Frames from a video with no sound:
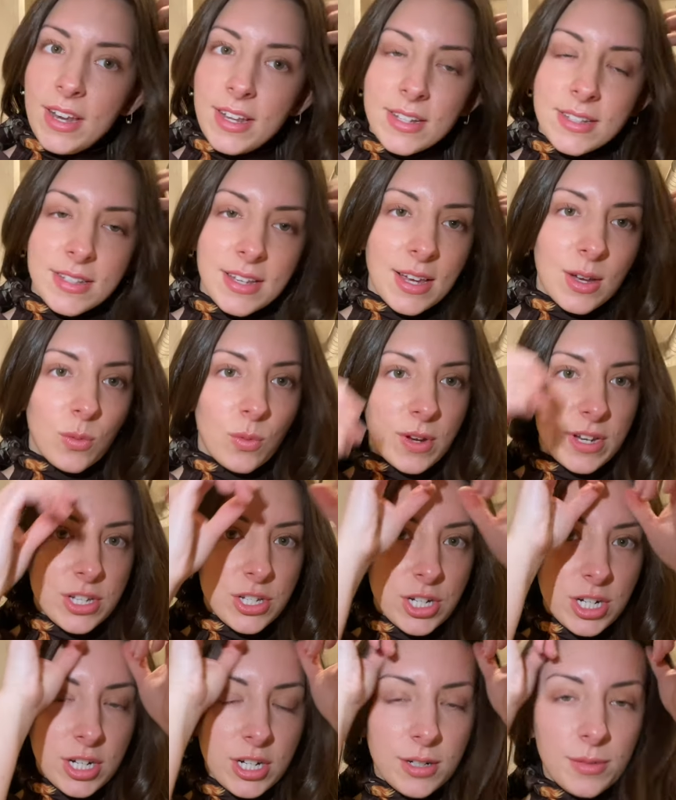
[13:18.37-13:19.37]
it's like
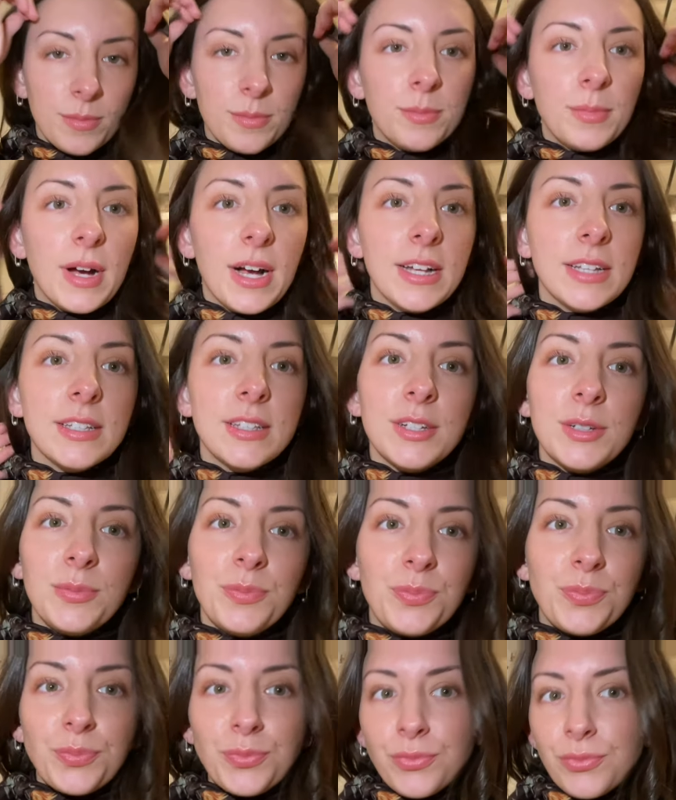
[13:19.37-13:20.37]
winter, but
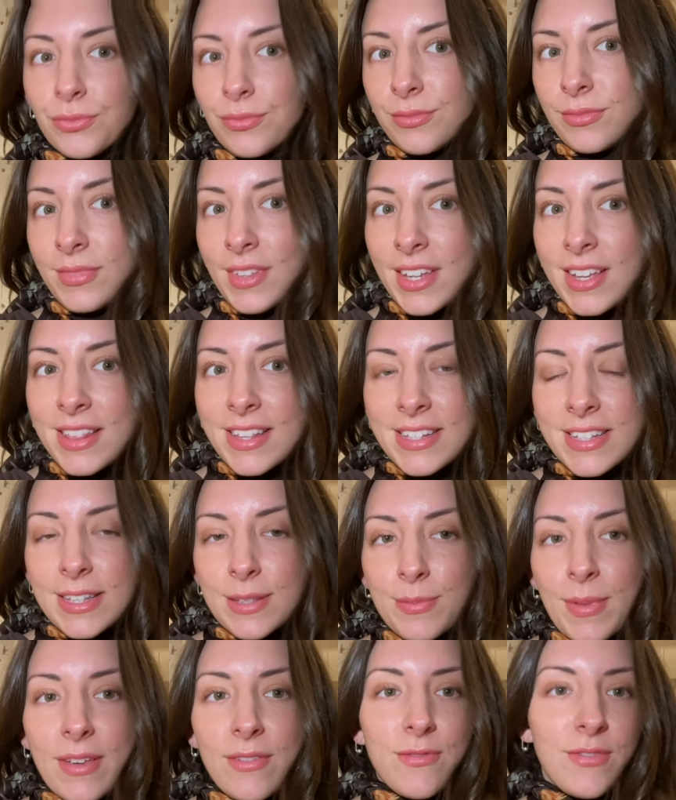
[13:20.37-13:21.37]
this
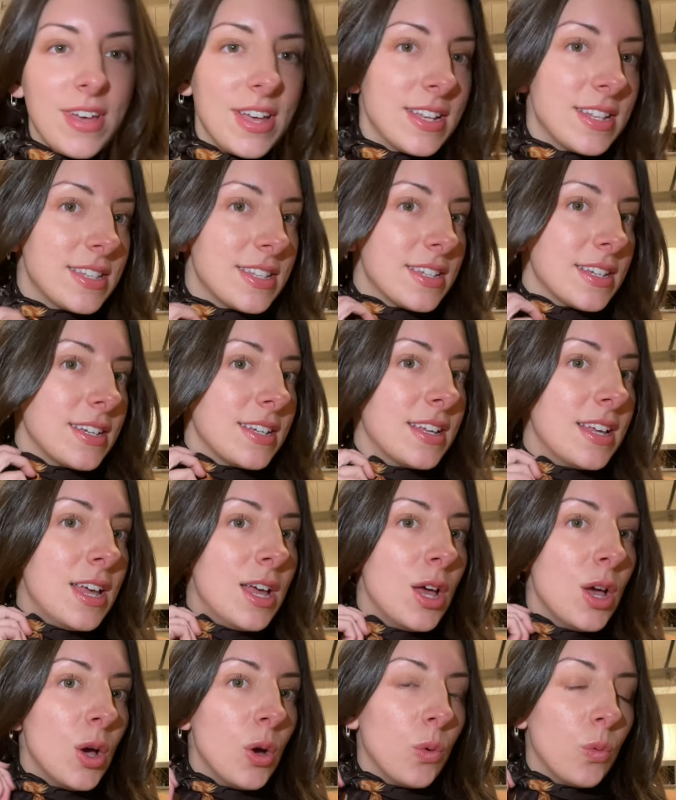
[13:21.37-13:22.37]
is my fit.
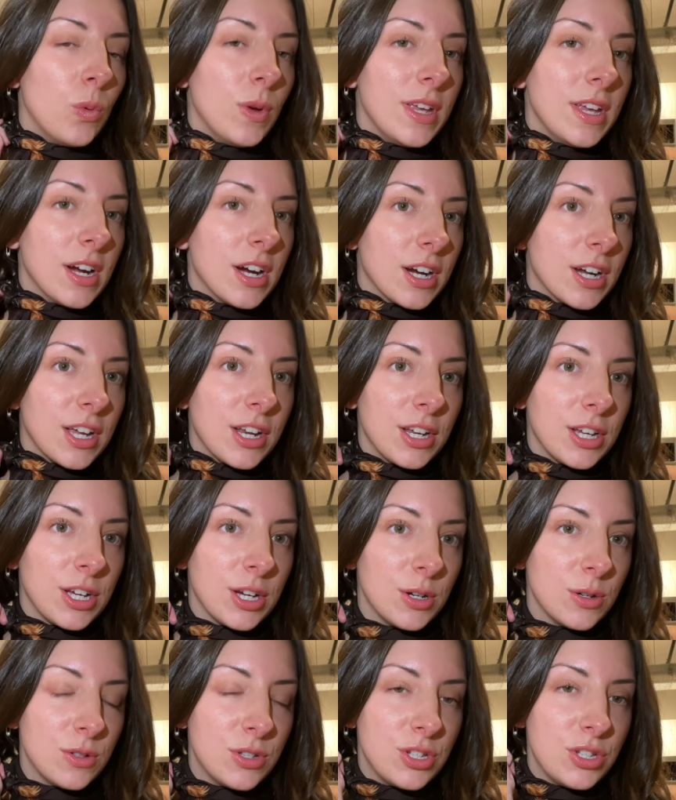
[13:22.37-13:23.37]
We are gonna
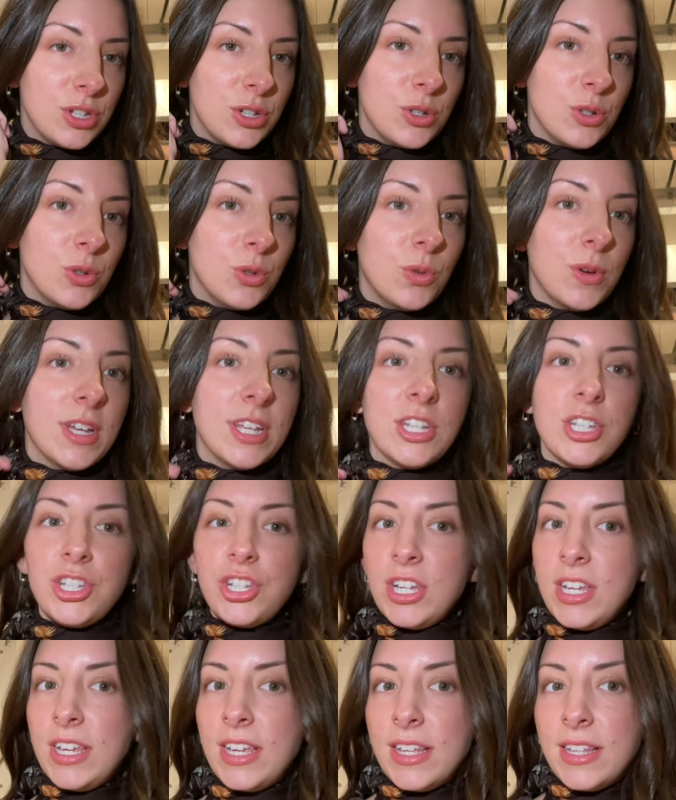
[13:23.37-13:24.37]
go to
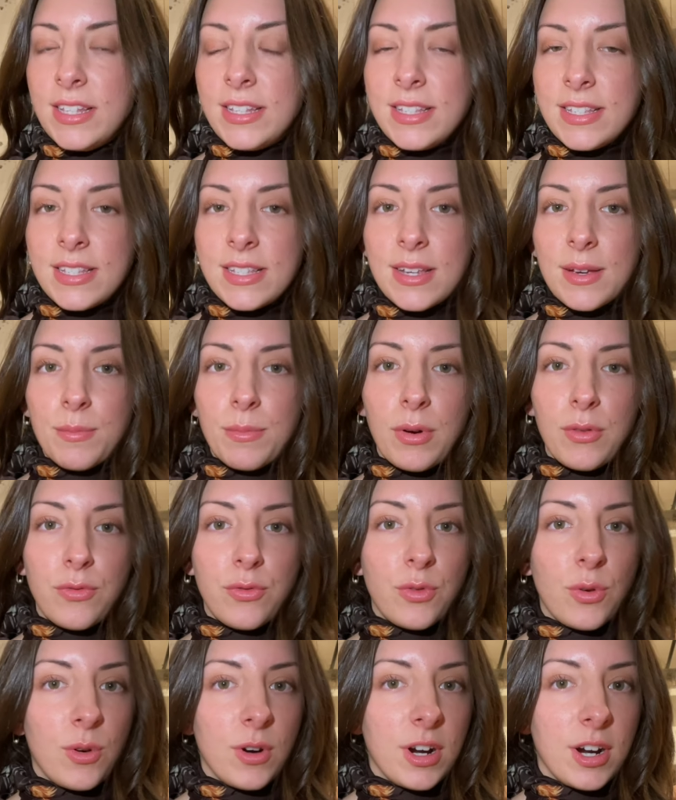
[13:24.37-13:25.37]
Jean's
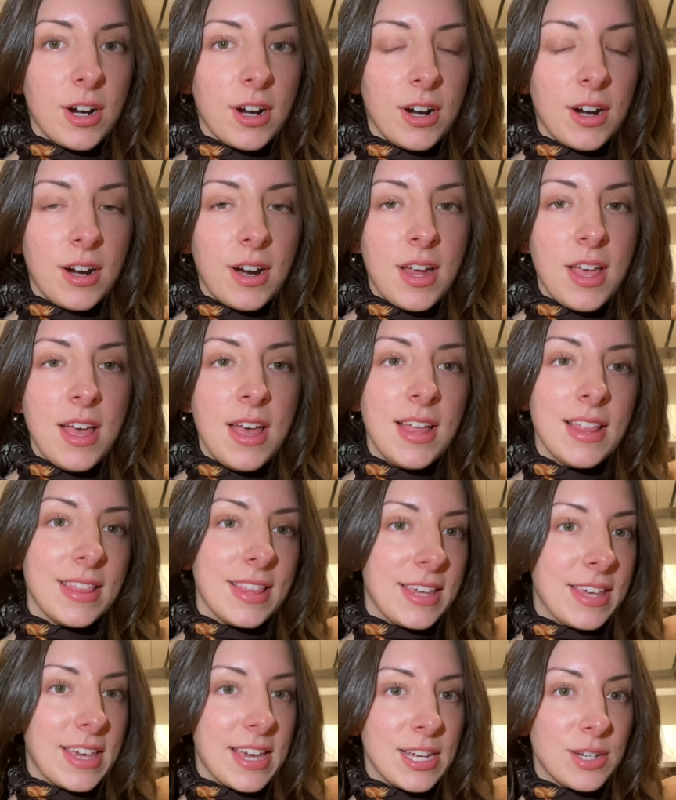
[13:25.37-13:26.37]
before
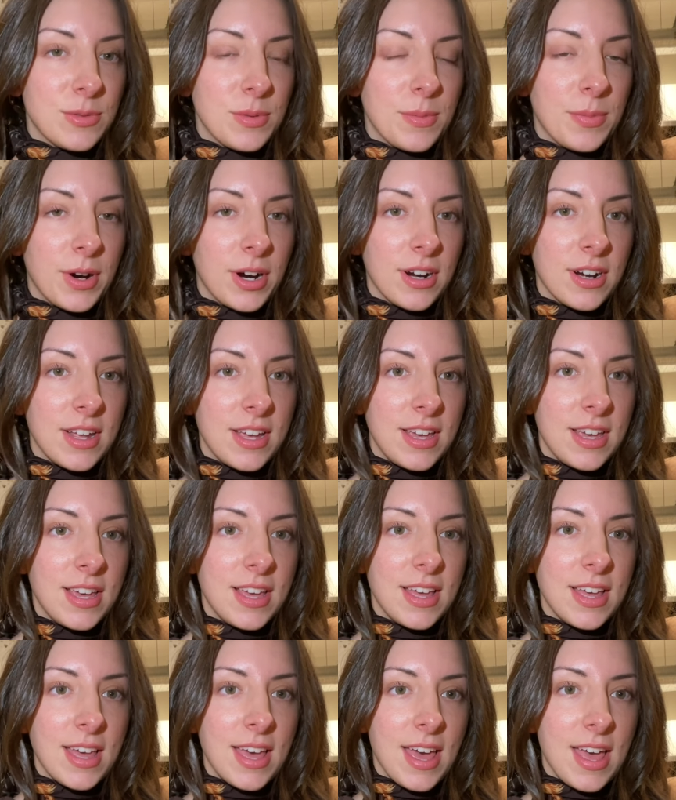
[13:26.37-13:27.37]
the engagement
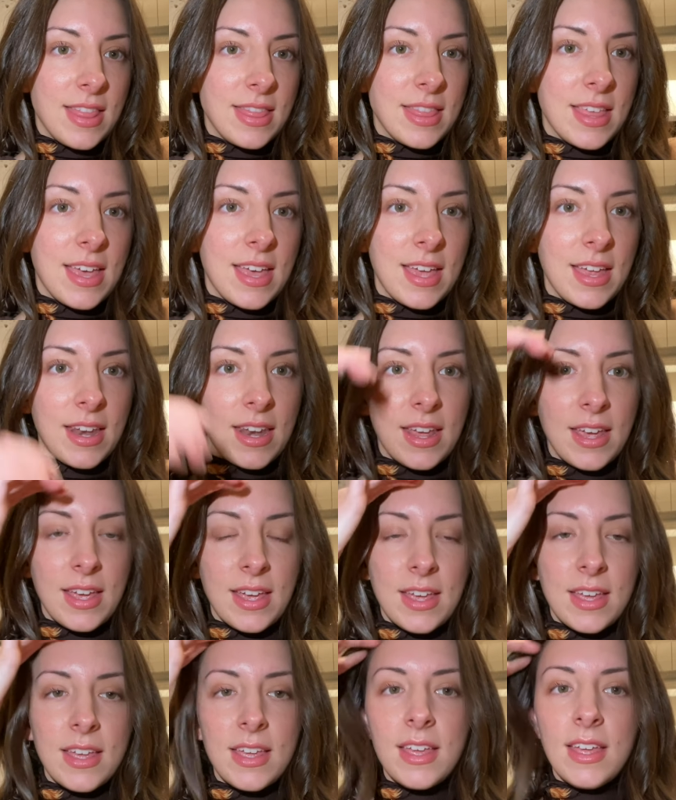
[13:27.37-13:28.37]
party and then
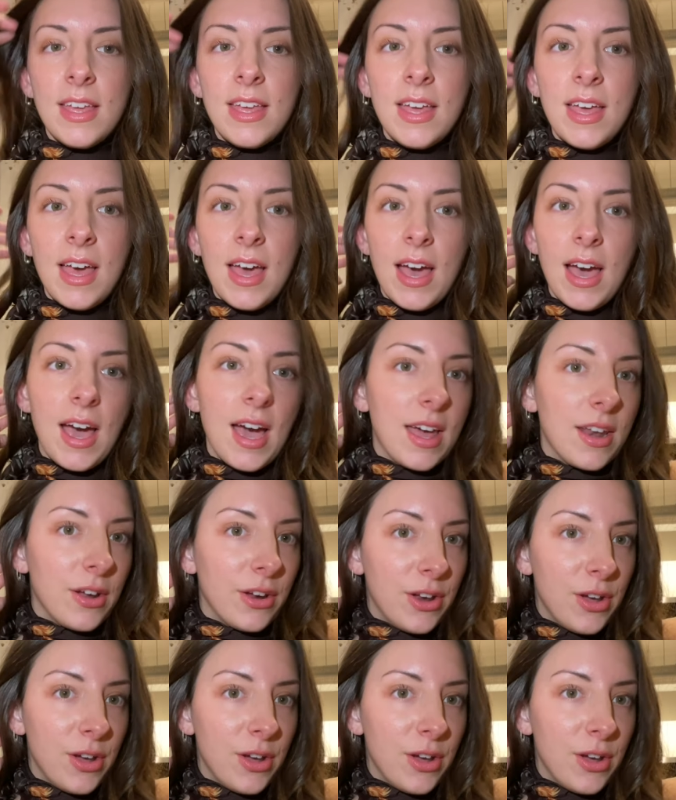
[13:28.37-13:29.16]
head on